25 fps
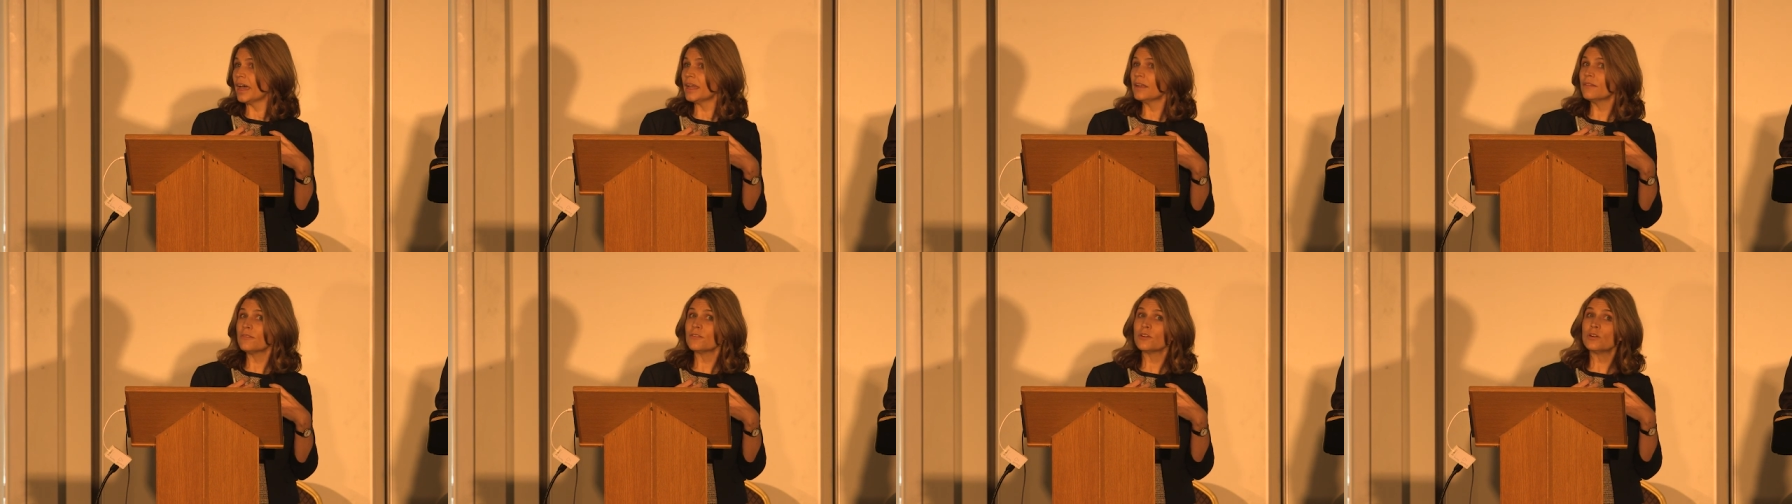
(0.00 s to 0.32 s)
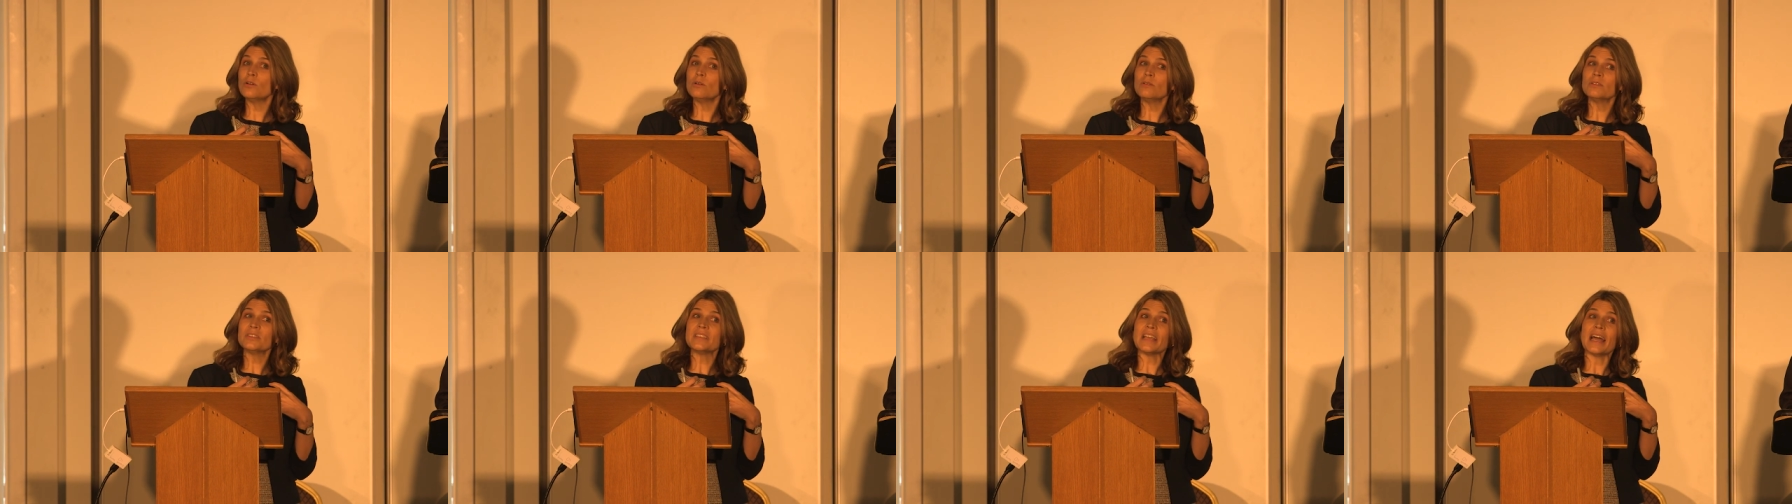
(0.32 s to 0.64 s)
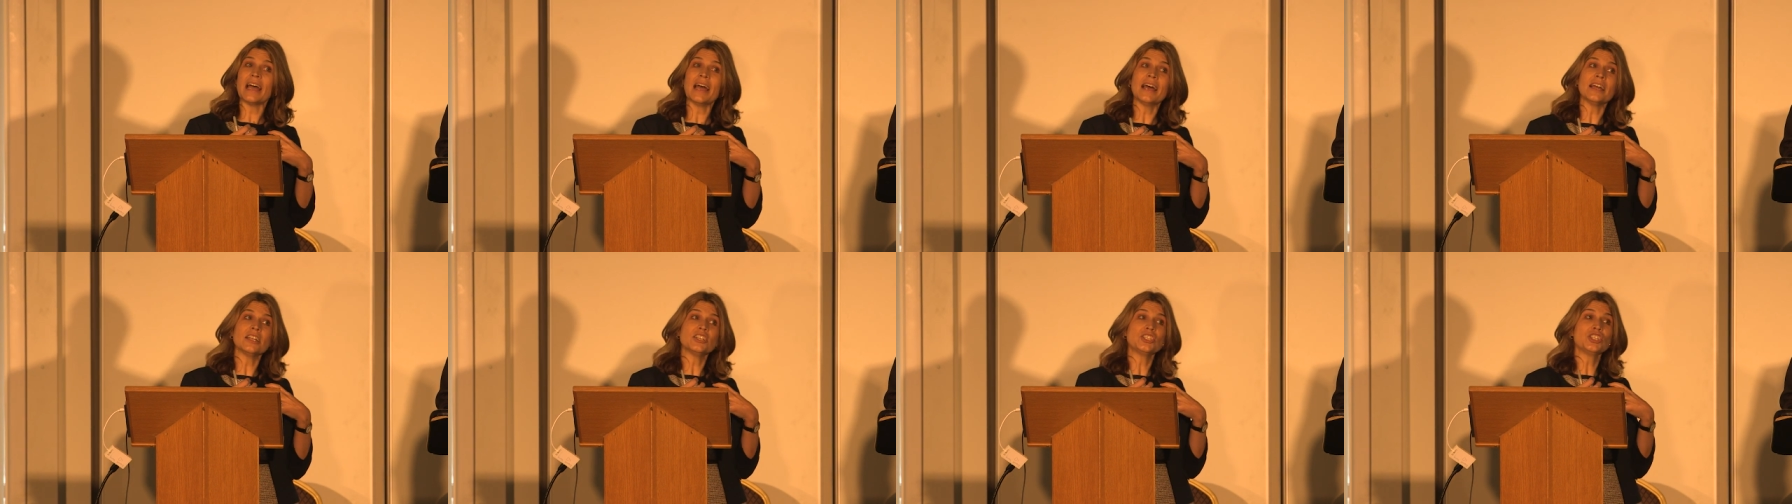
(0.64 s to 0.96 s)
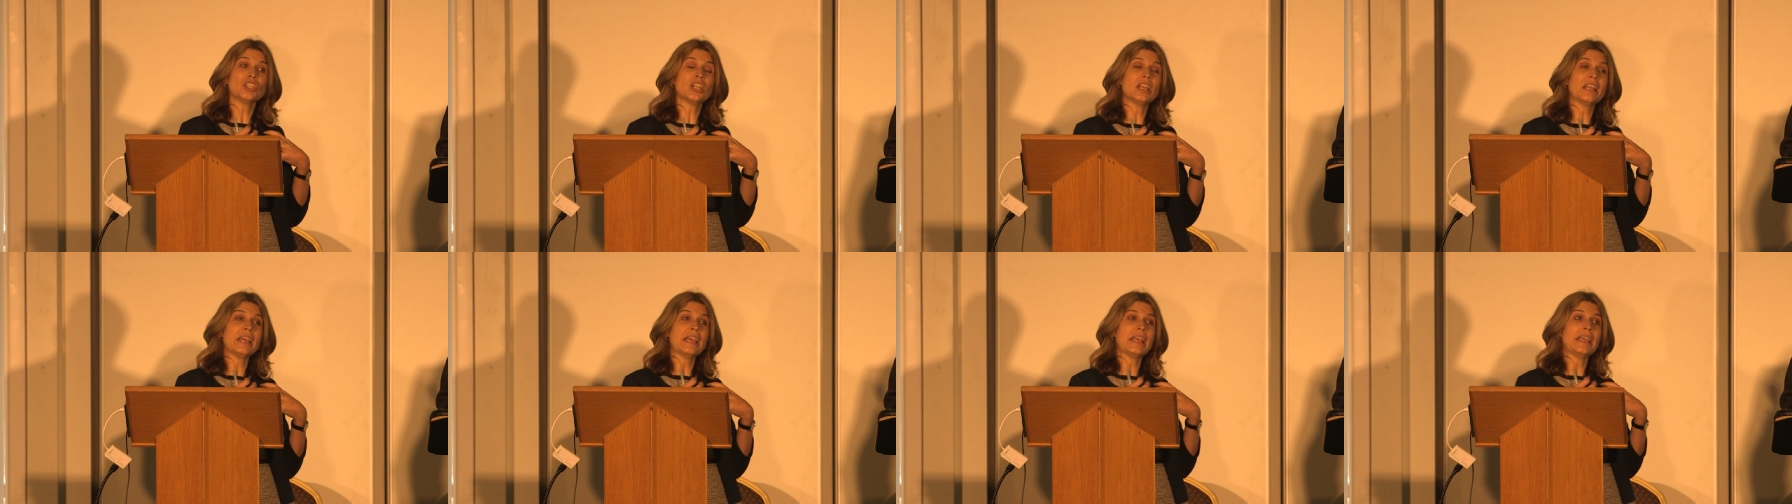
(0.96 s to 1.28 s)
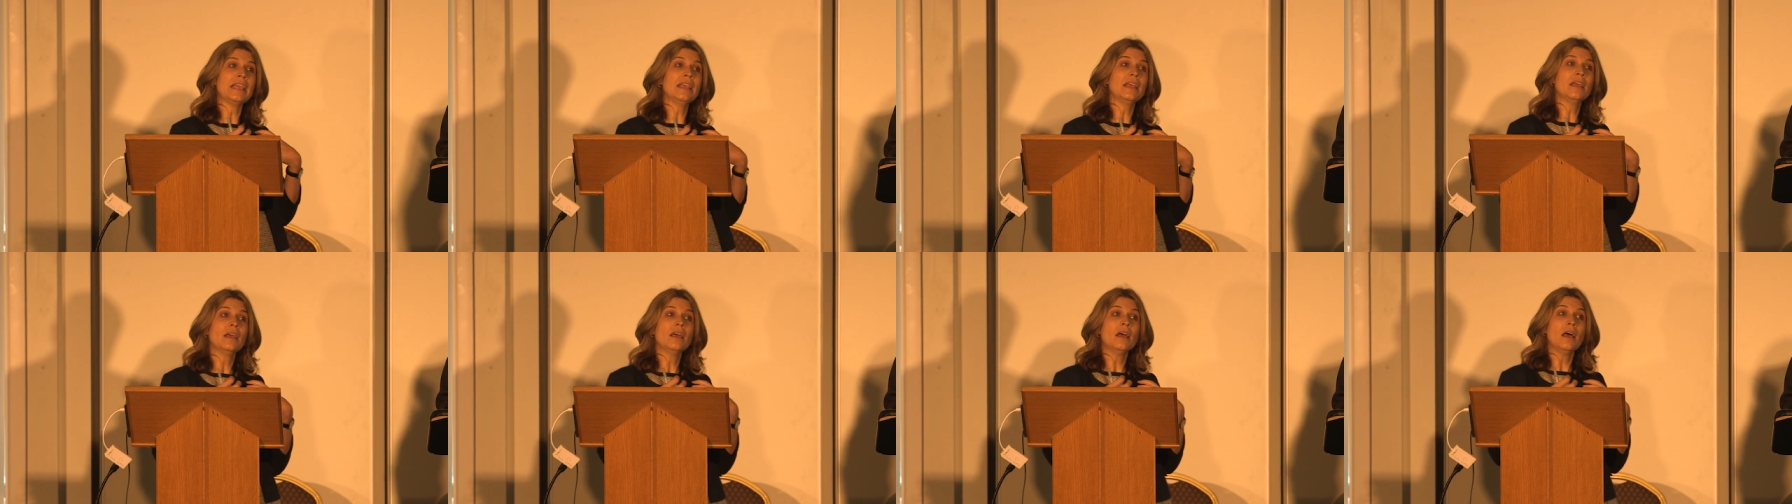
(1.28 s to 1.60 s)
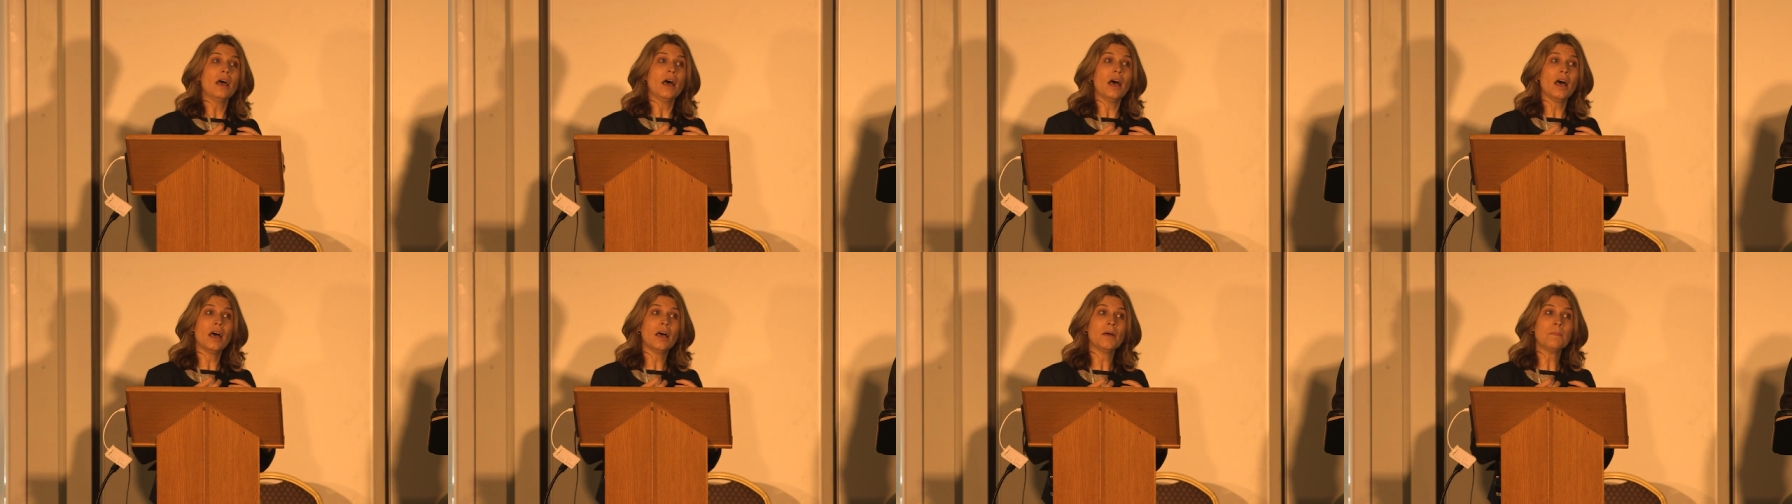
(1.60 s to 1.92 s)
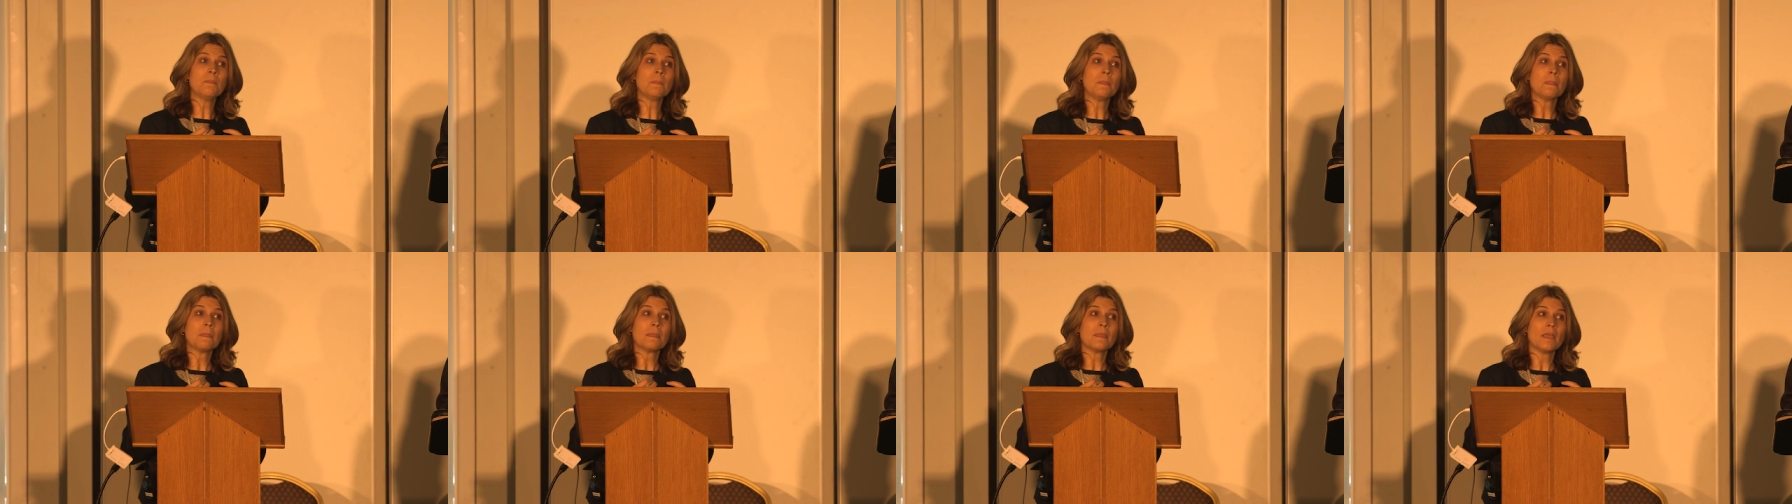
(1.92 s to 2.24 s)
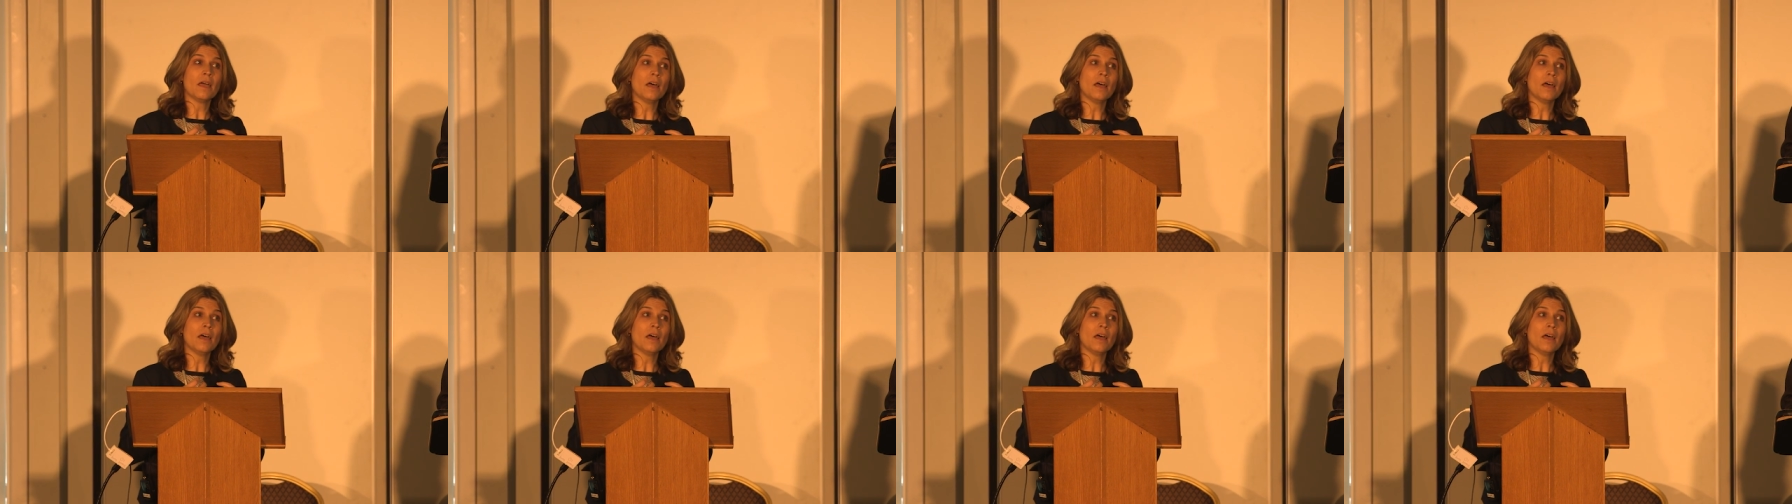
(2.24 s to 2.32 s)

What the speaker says: And of course, actually, a